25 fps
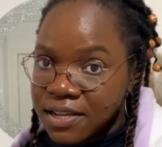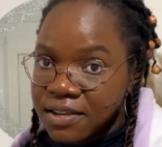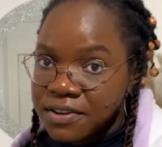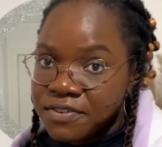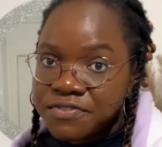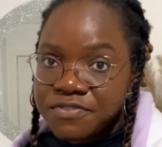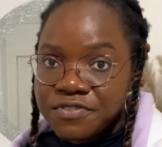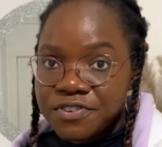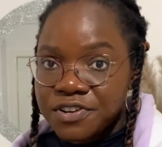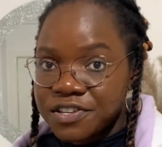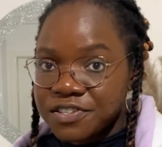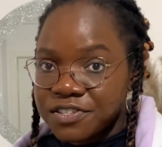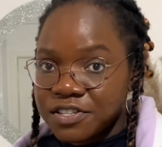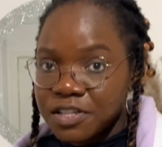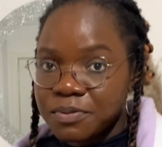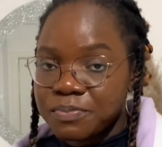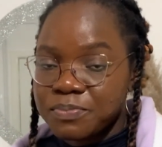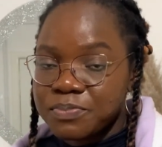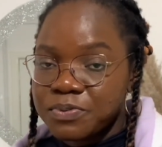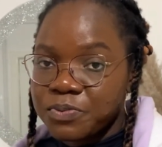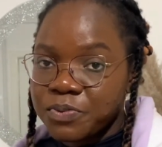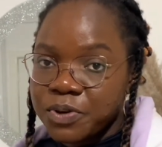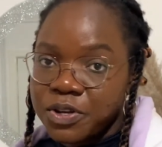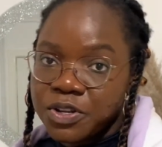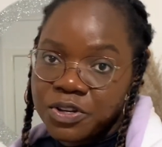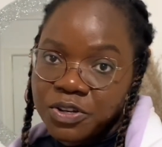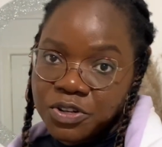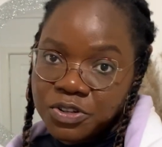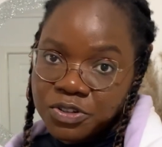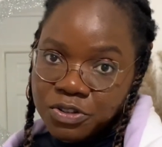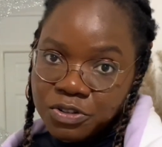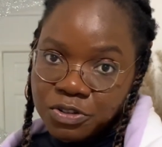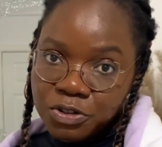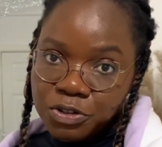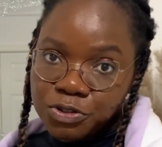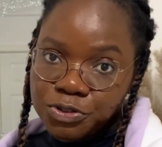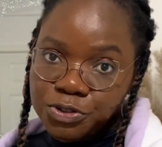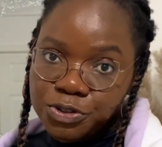For example, when you're on the
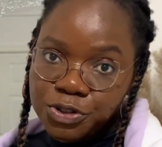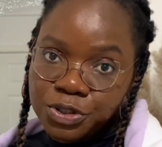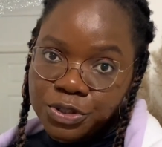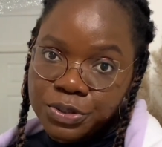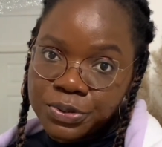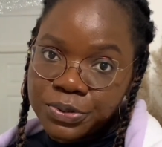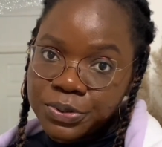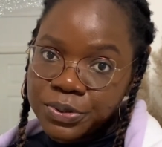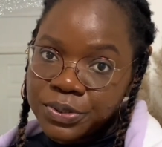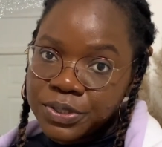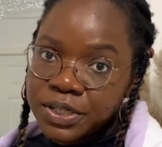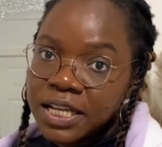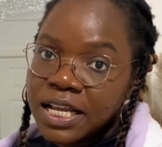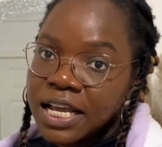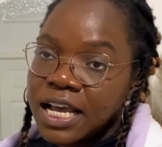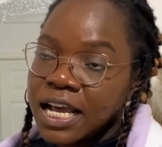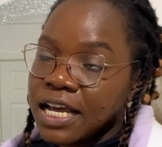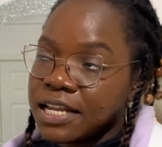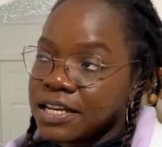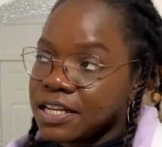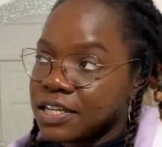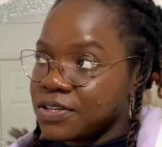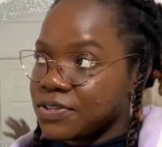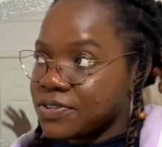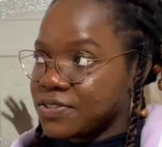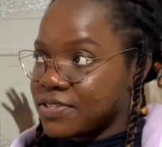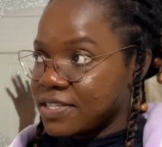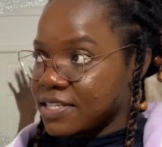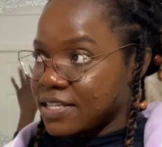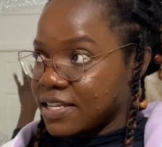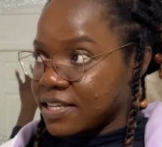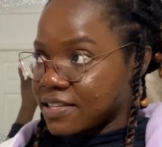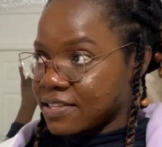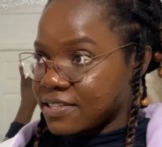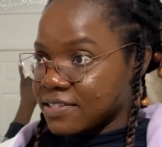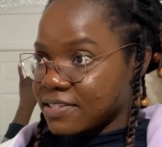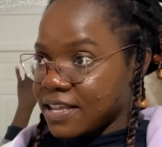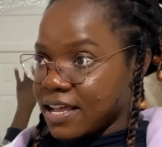country road and then you see
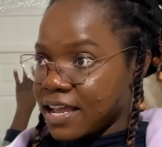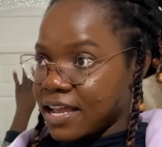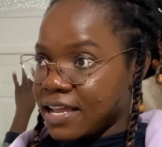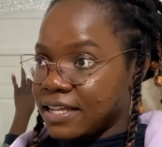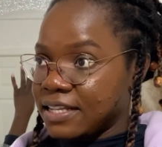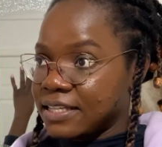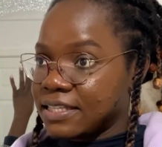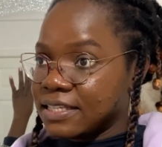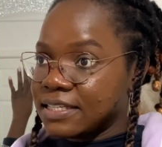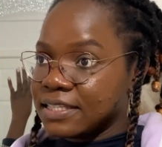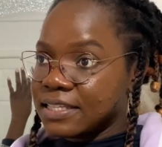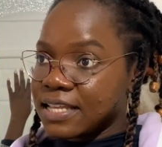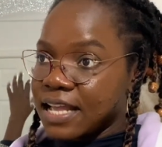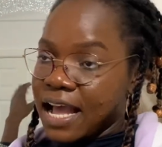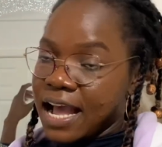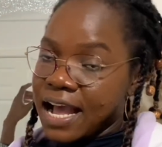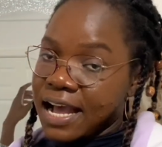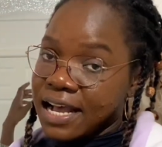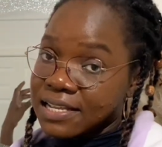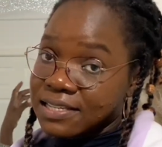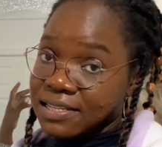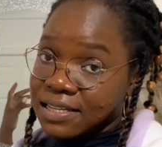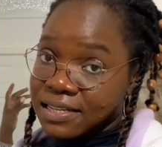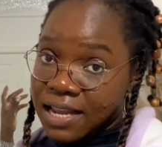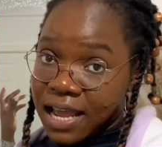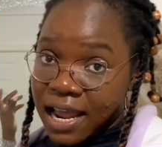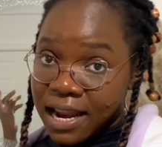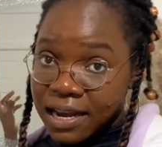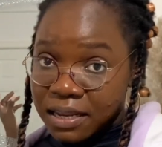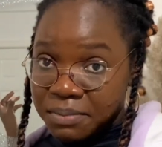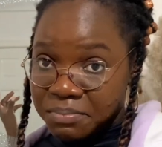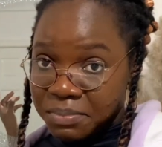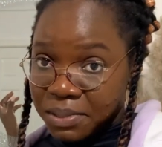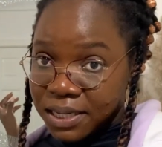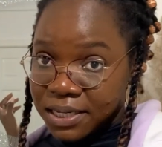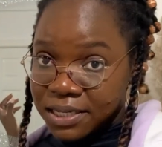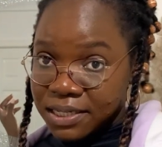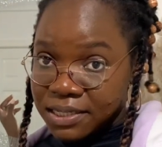a sign that has an
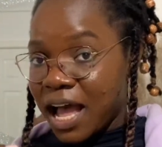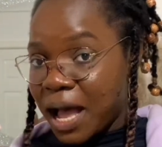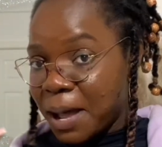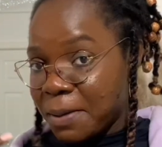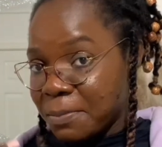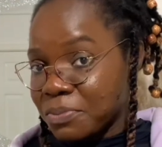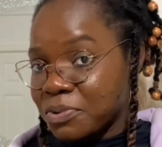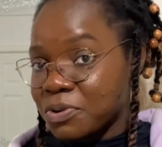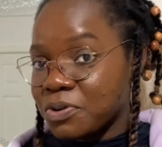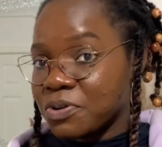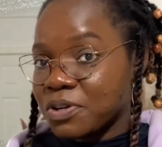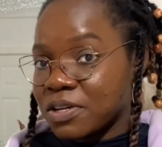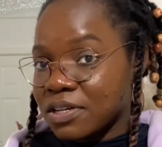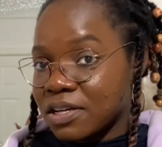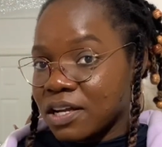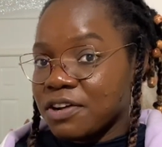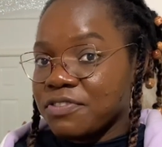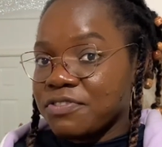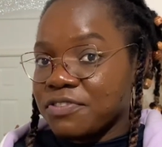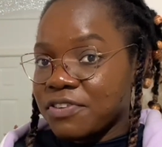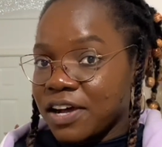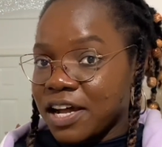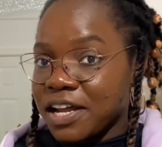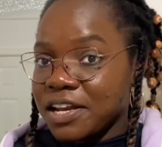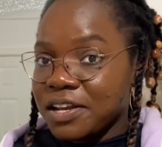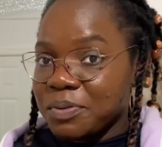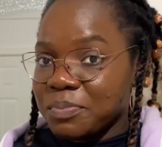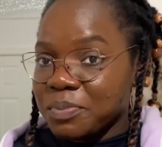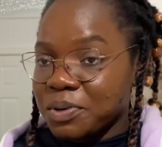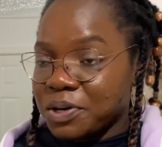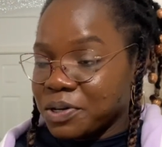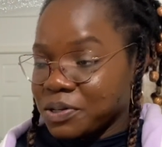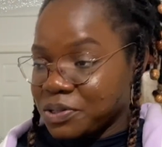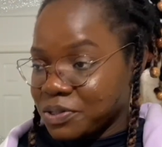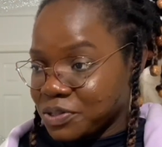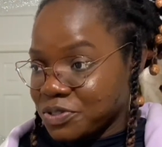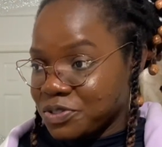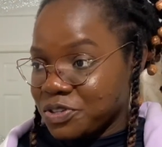animal in, I'm looking out for
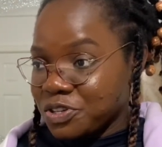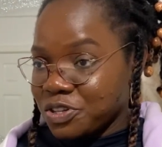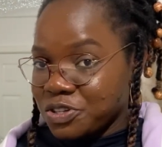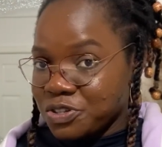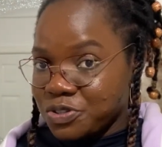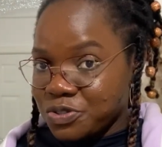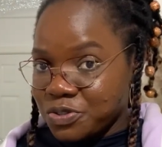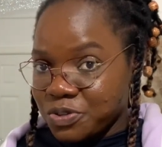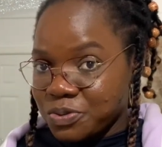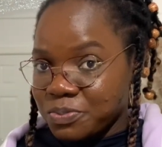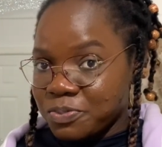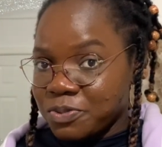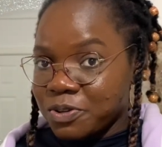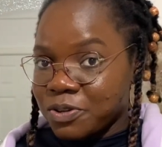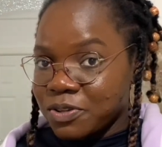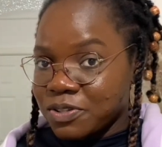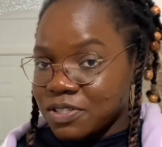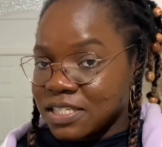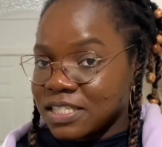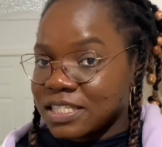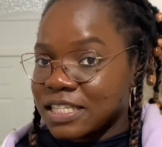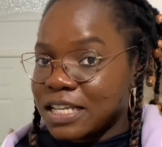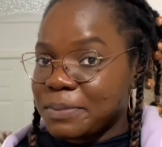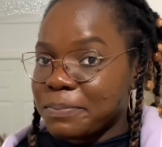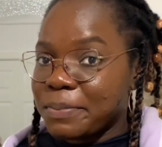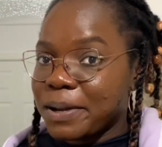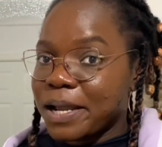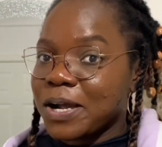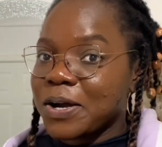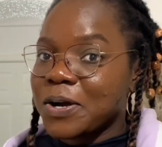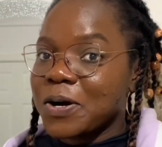animal on this road because they might